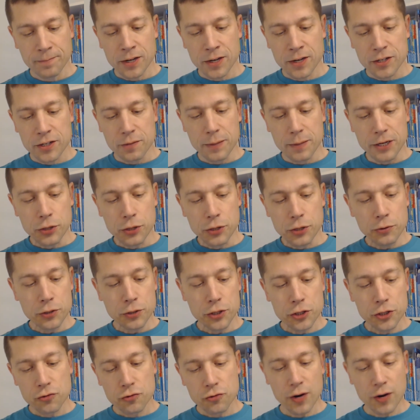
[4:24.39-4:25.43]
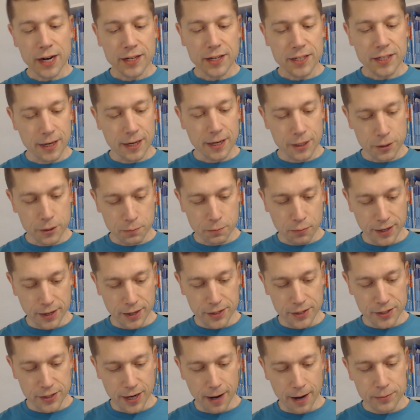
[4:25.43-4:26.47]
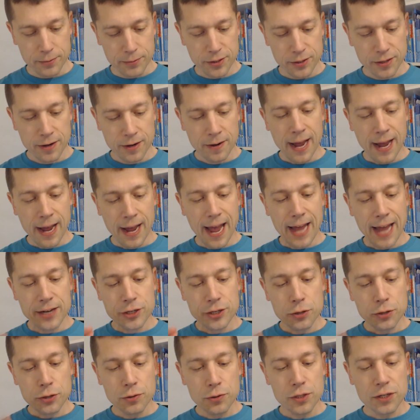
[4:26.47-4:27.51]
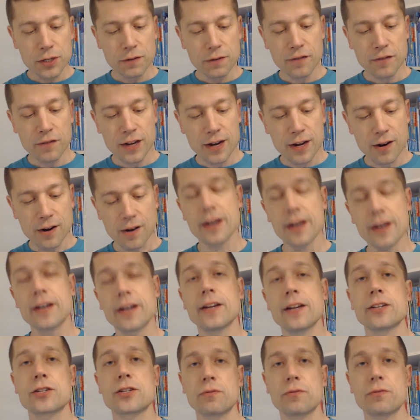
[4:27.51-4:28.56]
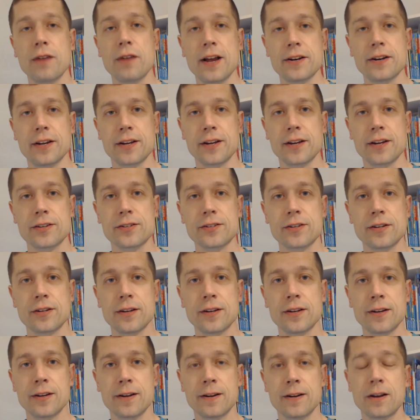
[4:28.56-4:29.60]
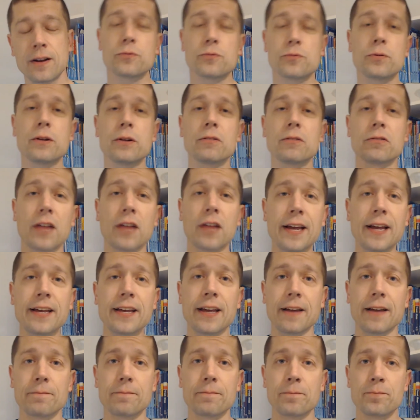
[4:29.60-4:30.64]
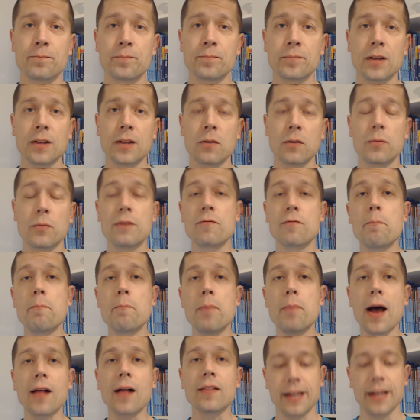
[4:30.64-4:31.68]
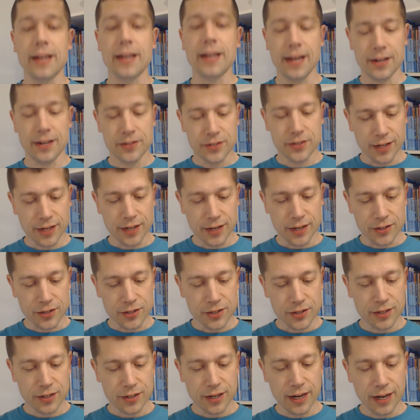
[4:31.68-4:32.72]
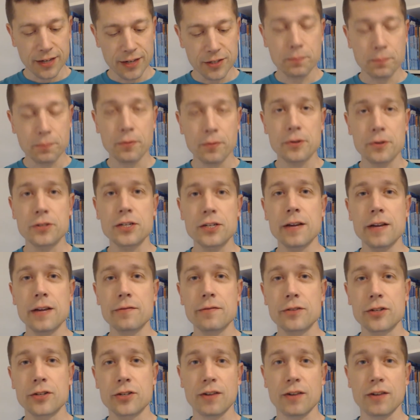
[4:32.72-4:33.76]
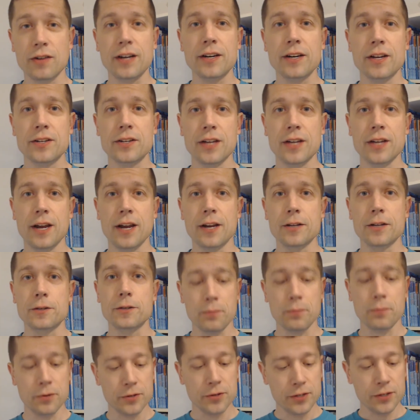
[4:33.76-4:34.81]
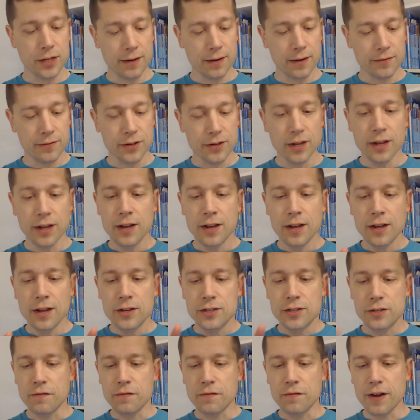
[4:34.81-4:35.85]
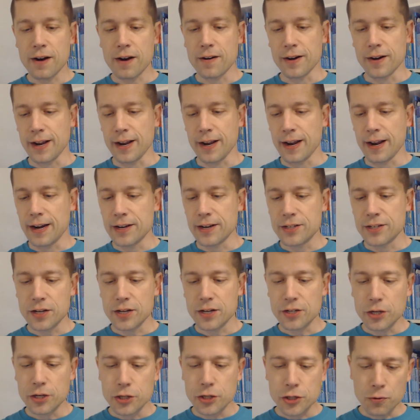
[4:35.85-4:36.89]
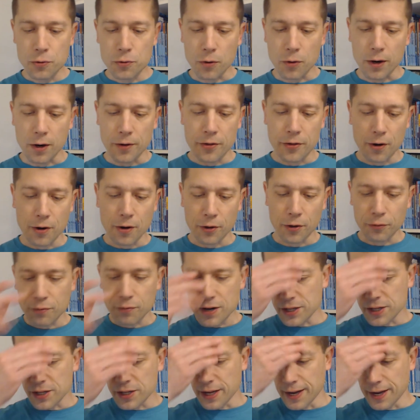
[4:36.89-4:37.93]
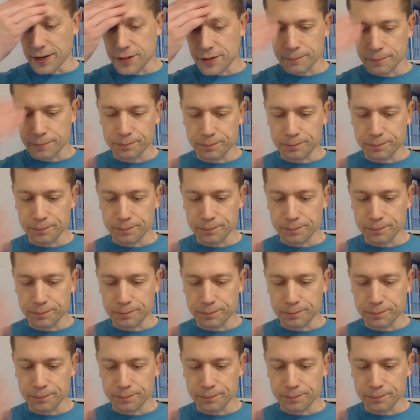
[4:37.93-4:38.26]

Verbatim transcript: to be too strict in its precepts and too severe in its threatenings. In words, we don't like it. We rebel against its, its perceived strictness and its perceived severity. And he says, in short, there are three things,